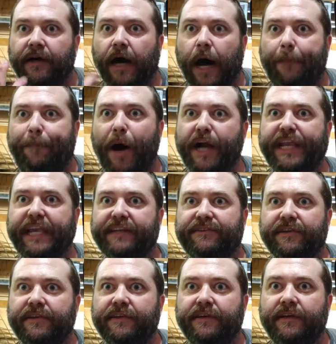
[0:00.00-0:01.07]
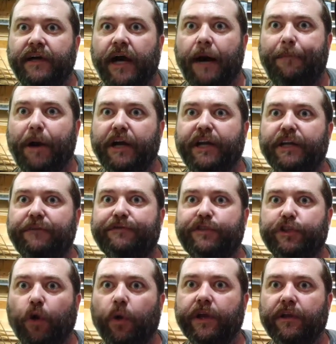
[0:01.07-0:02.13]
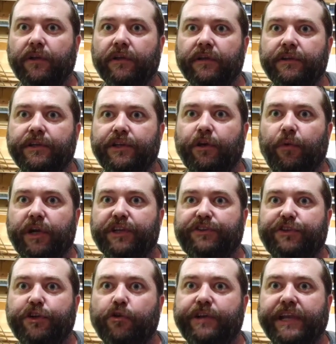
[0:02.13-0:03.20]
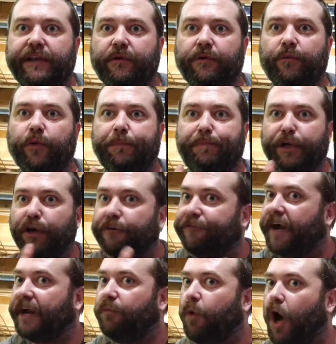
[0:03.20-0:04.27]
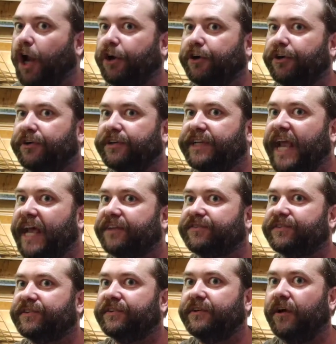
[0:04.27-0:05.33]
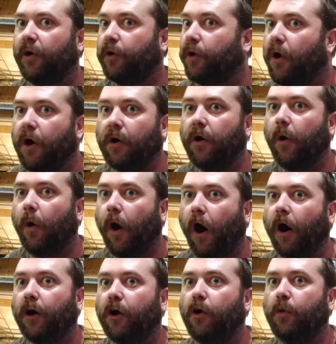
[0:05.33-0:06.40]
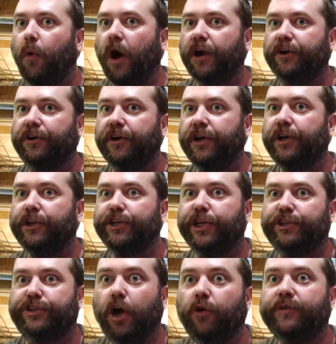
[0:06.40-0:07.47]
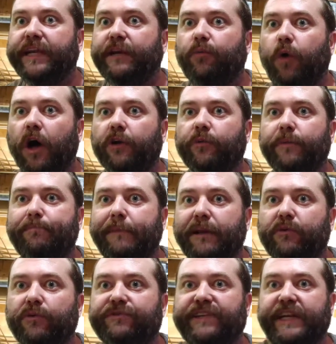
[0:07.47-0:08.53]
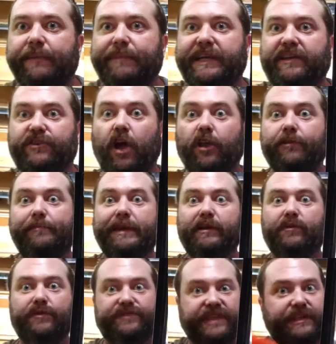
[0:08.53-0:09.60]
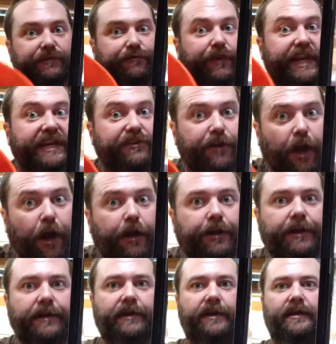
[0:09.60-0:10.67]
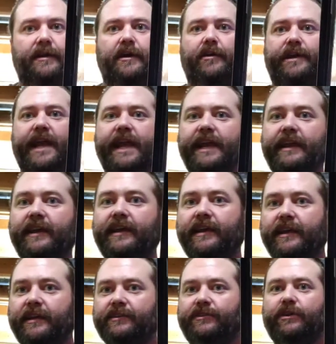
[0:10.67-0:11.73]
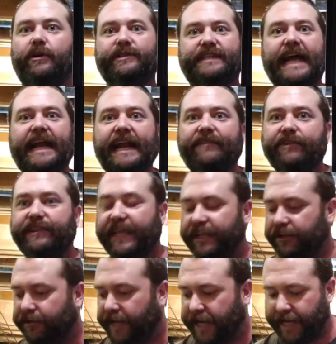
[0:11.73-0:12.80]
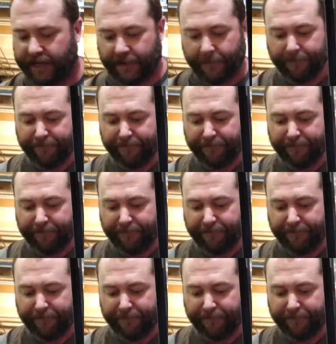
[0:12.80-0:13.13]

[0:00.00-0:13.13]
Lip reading: A bucket of soil. You want to soak it with purified water. Yes, or RO water. You don't need water with minerals in it because all the minerals in your freaking dirt. Okay? So it's got everything you need.